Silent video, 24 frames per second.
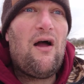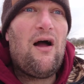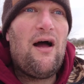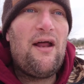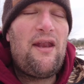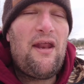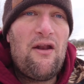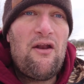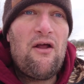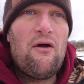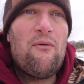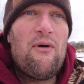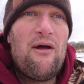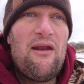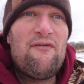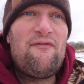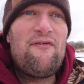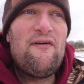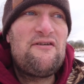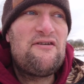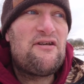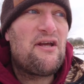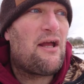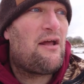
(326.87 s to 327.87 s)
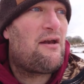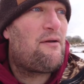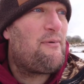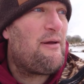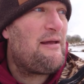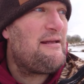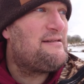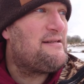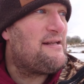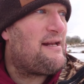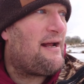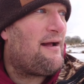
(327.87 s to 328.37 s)
I don't know where the fish are going to
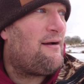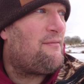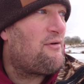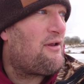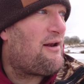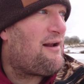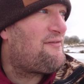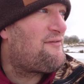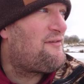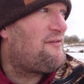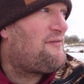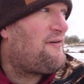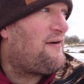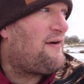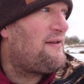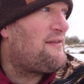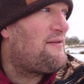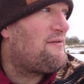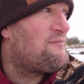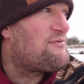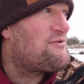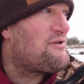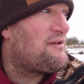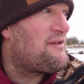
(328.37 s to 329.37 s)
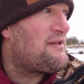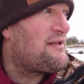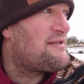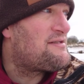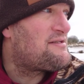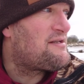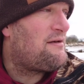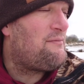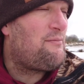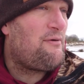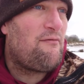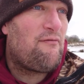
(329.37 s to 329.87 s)
be today. I'm going to have to find them, so I think
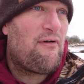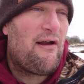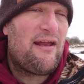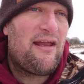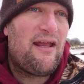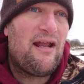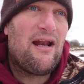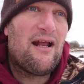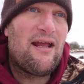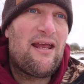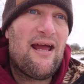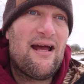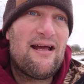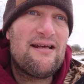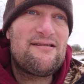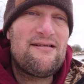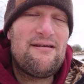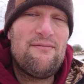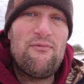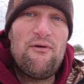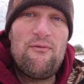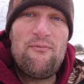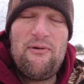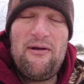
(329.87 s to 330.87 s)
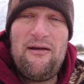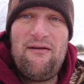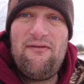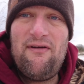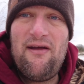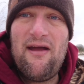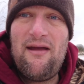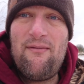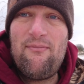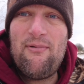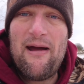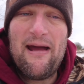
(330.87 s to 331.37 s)
it's going to be regular casting with
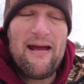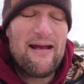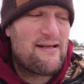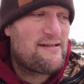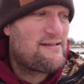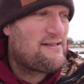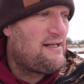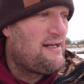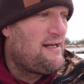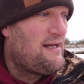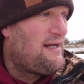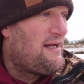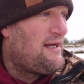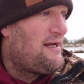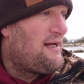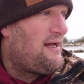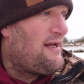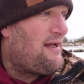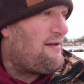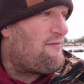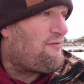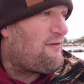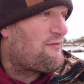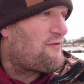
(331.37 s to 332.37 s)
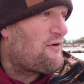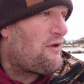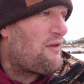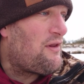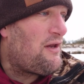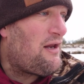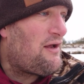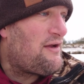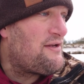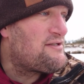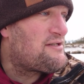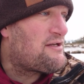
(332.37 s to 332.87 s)
PVA bags. If I've got
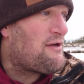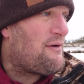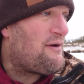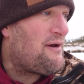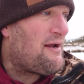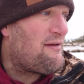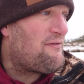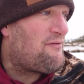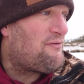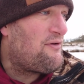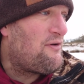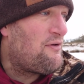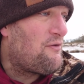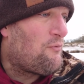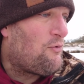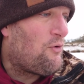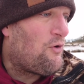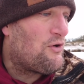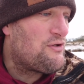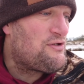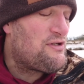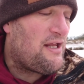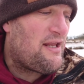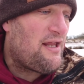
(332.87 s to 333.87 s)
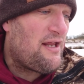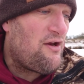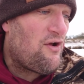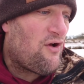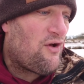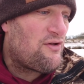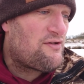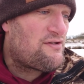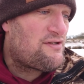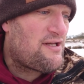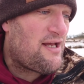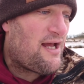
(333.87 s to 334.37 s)
the lines going out through the water, they're
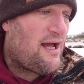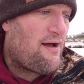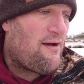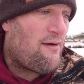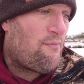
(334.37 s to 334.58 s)
not